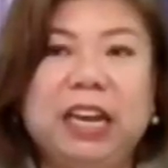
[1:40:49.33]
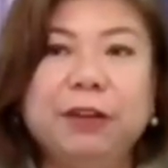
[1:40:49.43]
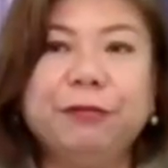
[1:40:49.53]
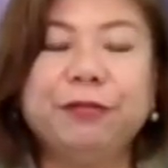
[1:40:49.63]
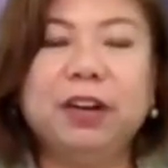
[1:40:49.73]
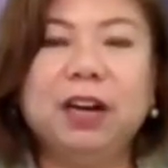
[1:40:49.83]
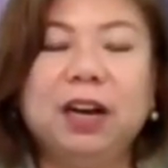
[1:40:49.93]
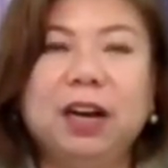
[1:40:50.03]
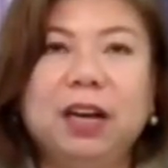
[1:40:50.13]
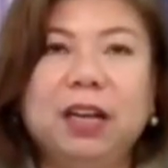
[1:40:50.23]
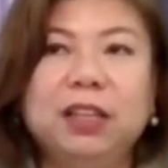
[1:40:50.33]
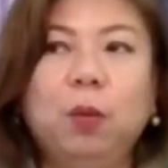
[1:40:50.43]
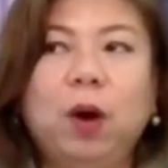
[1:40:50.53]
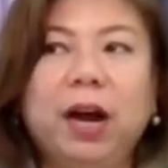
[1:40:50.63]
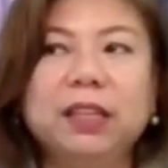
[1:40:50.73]
if
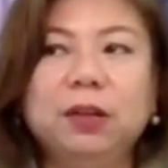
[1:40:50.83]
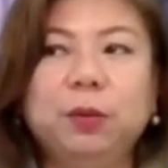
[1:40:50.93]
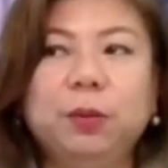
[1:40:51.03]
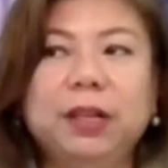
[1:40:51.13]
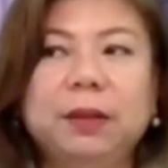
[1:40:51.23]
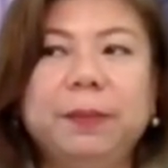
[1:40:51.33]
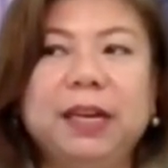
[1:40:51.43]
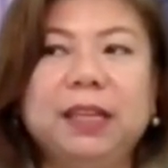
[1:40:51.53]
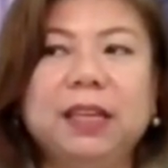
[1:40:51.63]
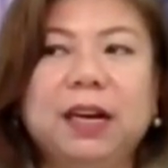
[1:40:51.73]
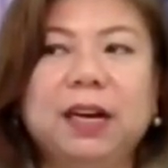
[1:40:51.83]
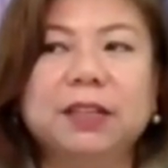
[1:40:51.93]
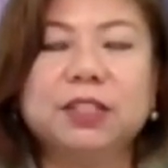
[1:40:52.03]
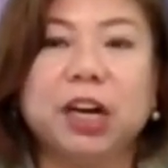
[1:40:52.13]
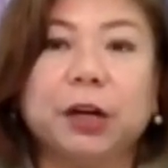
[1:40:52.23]
the one who will be
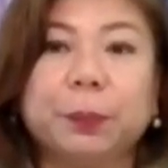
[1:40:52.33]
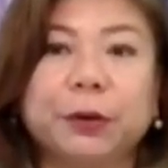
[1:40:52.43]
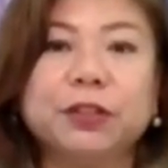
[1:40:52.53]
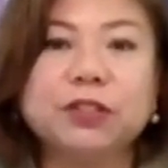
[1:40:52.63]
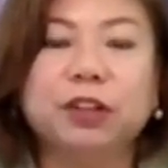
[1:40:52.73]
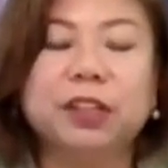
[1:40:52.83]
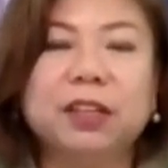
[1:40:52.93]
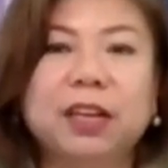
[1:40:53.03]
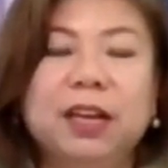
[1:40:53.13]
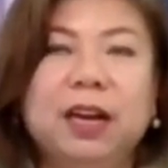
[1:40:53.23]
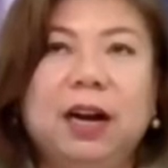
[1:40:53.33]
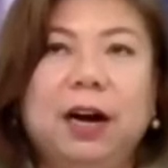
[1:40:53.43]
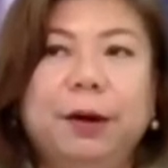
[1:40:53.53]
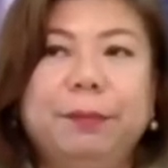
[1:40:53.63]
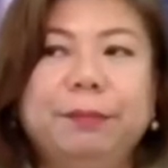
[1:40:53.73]
the chairperson
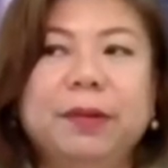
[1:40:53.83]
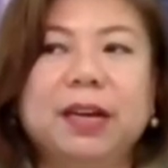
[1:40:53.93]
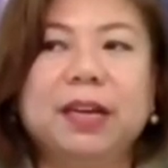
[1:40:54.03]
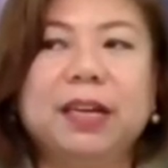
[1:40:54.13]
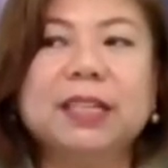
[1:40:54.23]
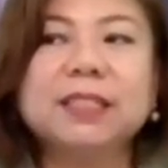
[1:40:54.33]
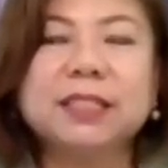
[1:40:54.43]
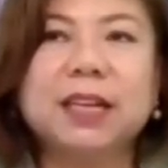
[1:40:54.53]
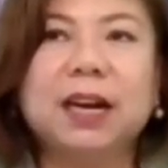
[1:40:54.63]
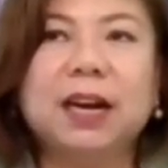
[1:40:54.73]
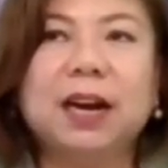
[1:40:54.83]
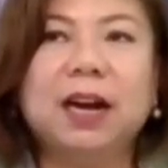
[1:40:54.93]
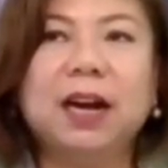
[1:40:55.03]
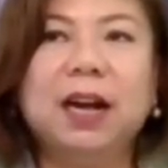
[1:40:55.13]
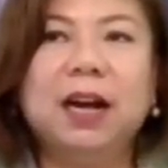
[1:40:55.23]
is
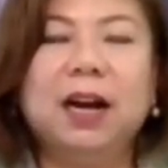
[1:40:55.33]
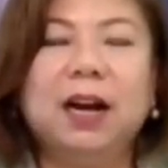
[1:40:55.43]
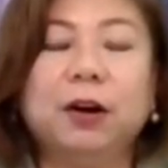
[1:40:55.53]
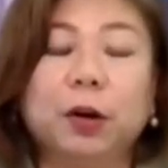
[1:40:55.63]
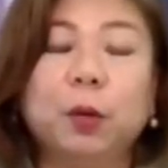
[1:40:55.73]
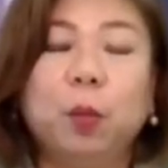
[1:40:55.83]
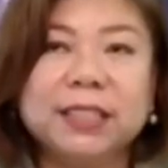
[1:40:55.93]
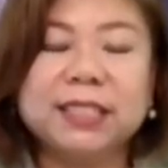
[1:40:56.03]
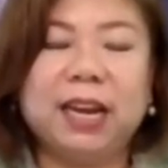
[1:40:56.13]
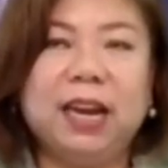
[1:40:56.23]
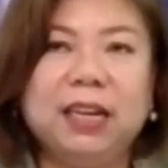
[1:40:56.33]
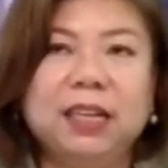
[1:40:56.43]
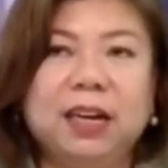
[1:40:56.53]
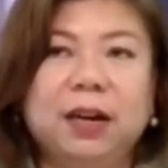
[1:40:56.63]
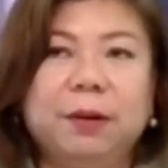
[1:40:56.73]
or was
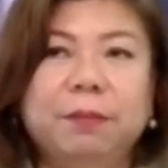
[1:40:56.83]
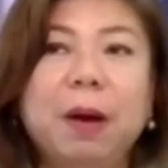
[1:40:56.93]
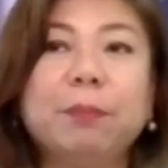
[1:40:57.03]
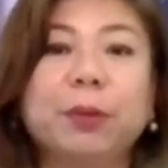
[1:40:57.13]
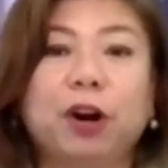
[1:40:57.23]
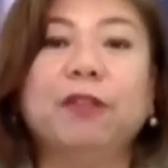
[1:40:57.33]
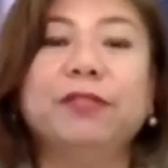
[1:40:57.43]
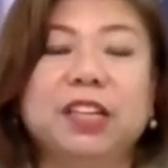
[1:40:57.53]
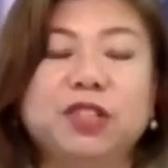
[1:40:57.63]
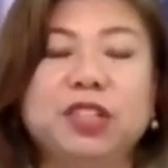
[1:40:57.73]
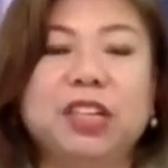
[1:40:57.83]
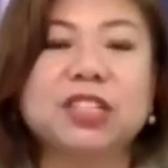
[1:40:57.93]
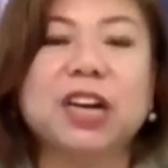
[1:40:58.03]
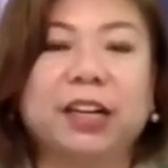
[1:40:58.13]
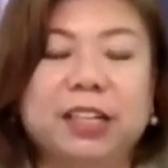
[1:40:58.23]
a member of the
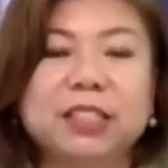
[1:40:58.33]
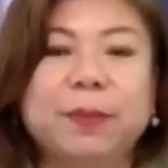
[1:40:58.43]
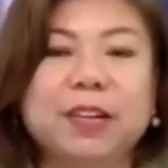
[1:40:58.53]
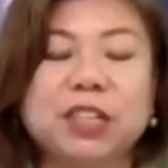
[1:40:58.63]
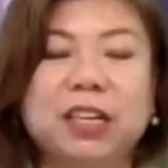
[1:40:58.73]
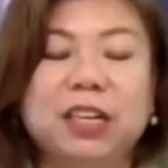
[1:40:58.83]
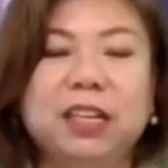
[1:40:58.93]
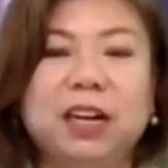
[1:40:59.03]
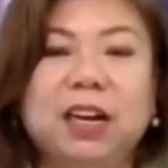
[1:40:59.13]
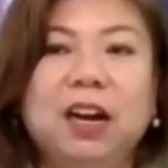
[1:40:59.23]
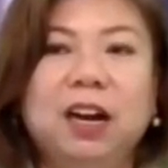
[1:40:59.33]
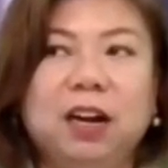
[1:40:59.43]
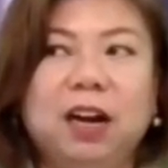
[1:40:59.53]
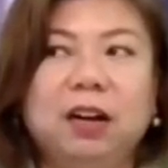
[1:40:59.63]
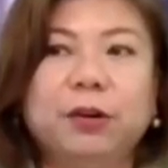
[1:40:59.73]
judiciary, especially the
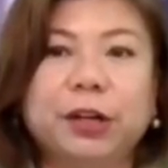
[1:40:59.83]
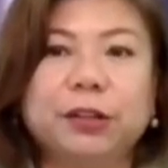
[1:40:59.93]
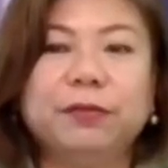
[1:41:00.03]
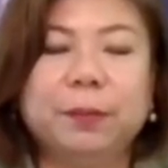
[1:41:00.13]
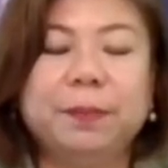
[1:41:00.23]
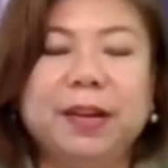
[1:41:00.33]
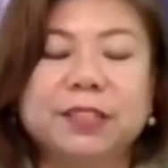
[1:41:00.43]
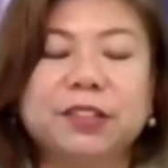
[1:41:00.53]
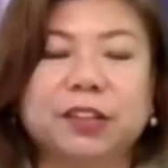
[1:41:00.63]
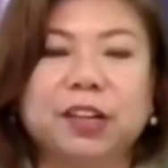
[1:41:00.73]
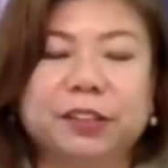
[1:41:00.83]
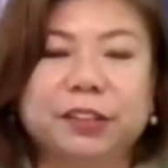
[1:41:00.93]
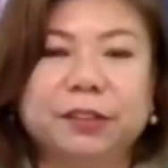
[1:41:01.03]
Court of Appeals, Your Honor.